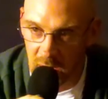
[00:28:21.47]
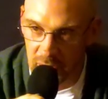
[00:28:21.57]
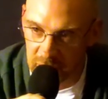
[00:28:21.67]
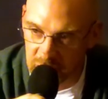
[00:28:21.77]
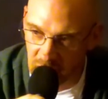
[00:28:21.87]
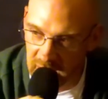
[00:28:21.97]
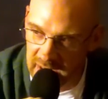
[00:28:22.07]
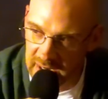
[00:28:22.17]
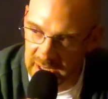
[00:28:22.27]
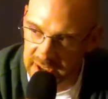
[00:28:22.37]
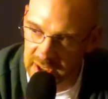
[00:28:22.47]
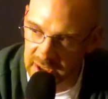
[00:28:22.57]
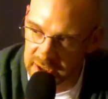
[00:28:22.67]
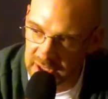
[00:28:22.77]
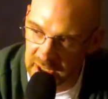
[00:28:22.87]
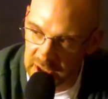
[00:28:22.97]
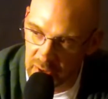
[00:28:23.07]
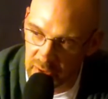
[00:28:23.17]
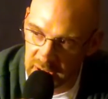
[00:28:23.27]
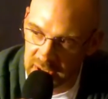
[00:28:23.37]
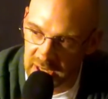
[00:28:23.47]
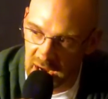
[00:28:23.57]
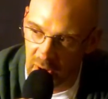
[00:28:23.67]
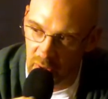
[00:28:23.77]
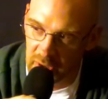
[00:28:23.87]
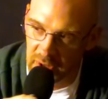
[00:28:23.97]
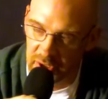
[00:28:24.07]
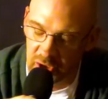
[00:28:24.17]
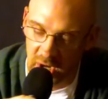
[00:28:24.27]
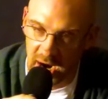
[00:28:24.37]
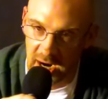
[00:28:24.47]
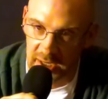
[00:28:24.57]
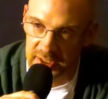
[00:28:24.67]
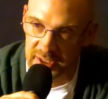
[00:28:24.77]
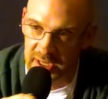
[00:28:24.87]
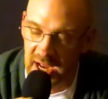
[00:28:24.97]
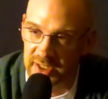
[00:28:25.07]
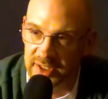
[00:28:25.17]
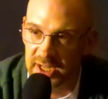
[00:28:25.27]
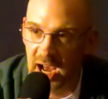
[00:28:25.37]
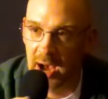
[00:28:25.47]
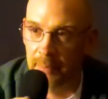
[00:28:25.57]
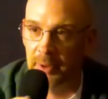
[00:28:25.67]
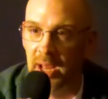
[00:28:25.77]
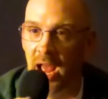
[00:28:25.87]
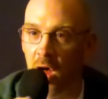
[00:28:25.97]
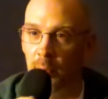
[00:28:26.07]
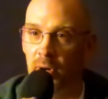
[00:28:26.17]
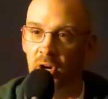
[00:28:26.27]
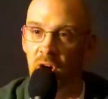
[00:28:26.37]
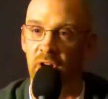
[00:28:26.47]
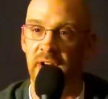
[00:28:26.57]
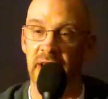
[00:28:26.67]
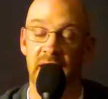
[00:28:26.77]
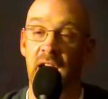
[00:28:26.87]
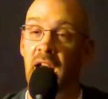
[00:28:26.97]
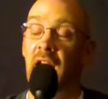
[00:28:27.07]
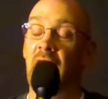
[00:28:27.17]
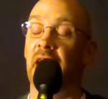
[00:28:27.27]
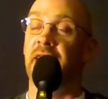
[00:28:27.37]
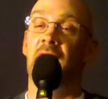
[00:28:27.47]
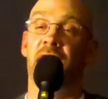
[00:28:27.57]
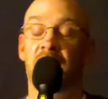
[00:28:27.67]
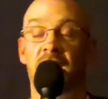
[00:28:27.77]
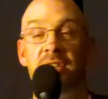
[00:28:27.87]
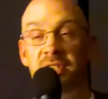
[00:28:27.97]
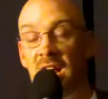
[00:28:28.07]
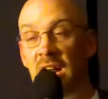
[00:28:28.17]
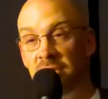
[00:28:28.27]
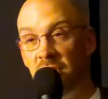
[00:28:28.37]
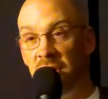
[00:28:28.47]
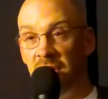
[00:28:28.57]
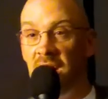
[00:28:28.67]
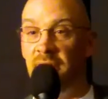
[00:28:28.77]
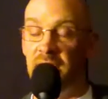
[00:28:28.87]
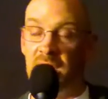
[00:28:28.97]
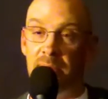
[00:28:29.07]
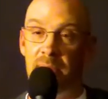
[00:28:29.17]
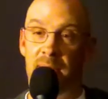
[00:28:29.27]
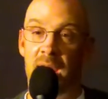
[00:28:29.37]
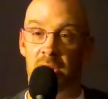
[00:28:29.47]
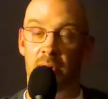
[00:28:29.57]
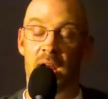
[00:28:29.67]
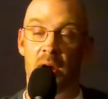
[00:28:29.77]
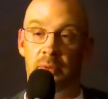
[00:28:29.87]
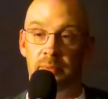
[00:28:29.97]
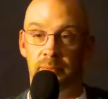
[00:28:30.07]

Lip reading: The train has continued down the tracks. Next stop, Albuquerque. And that thing is not turning left and coming back around.